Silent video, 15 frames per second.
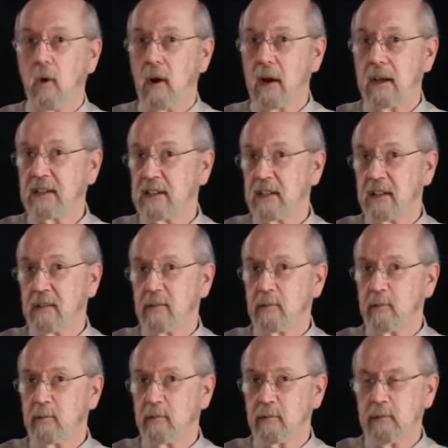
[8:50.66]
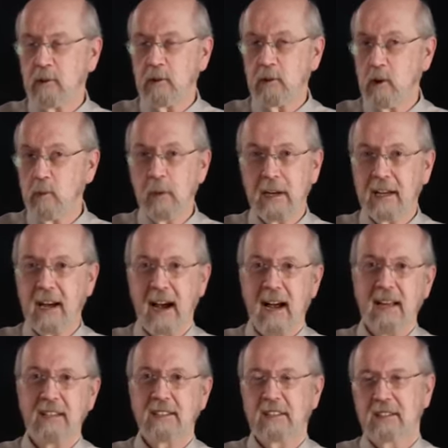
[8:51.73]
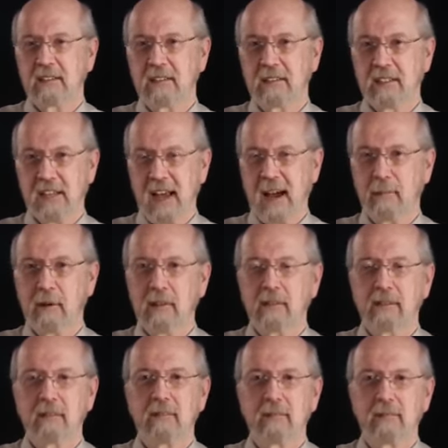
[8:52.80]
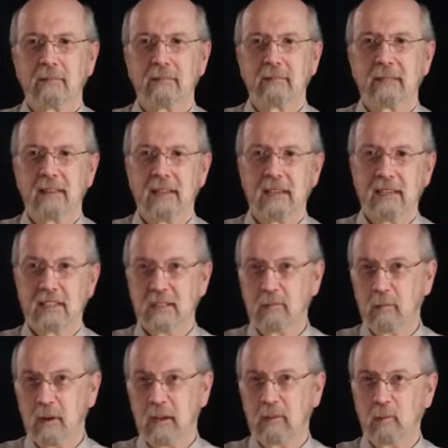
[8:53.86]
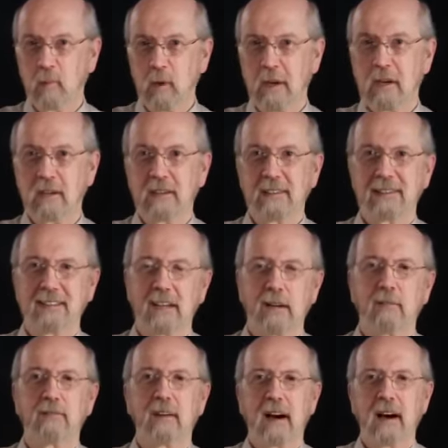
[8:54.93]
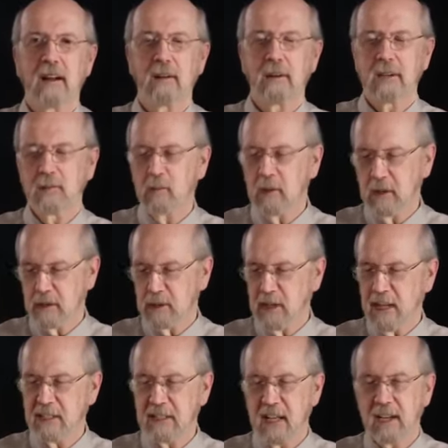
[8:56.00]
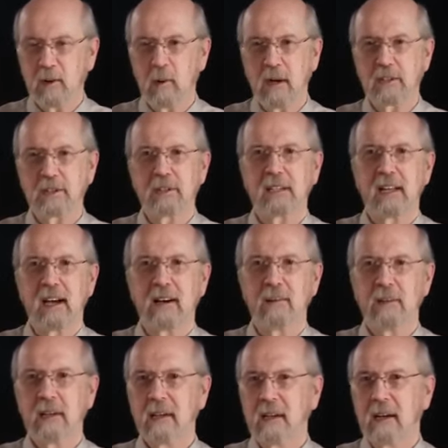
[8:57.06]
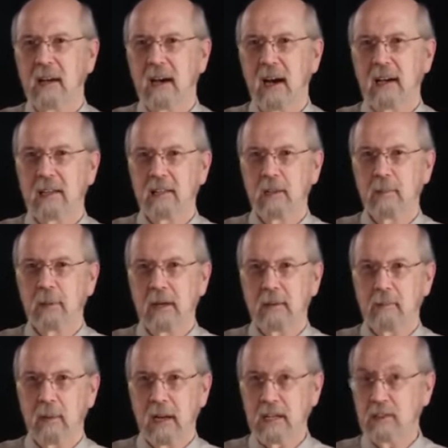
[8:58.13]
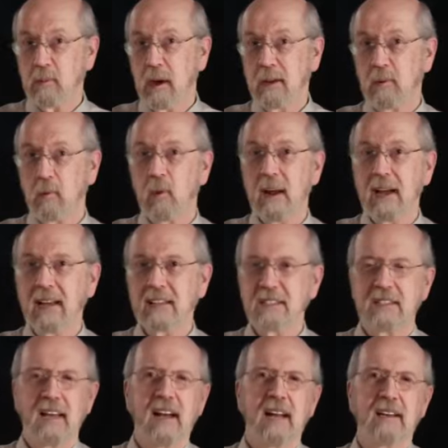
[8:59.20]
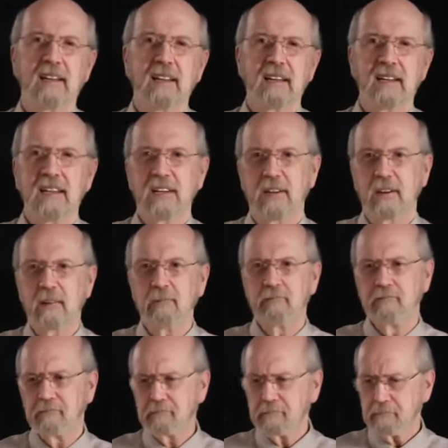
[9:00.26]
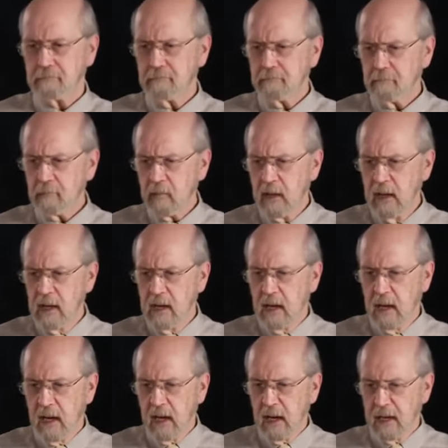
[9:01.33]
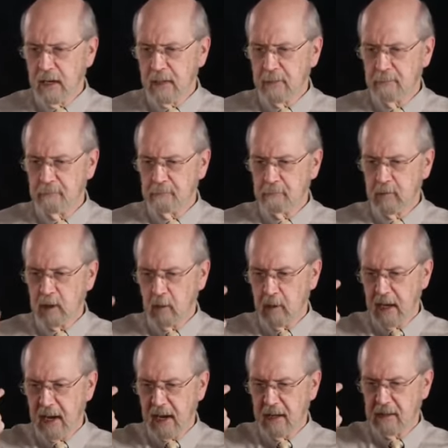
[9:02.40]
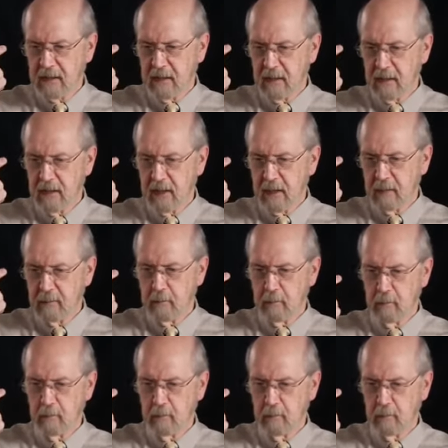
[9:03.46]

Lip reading: is it humankind's Sabbath? Is it what we're to follow? And we'll chase that question down a little bit, but I just wanted to raise that here. So we had the